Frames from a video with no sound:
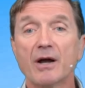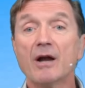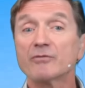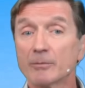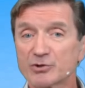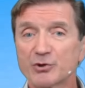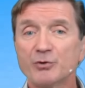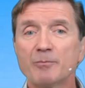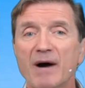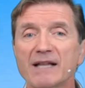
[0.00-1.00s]
from
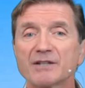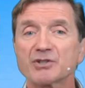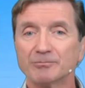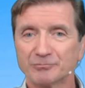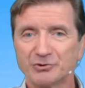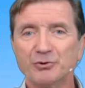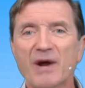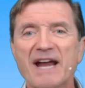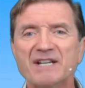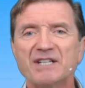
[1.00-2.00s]
student pilots to
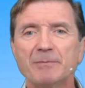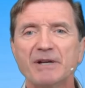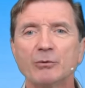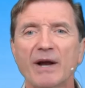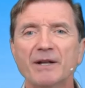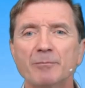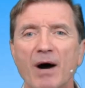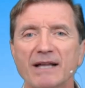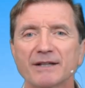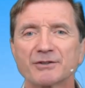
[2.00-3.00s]
ATP-rated
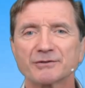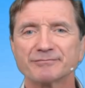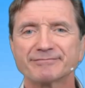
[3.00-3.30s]
pilots.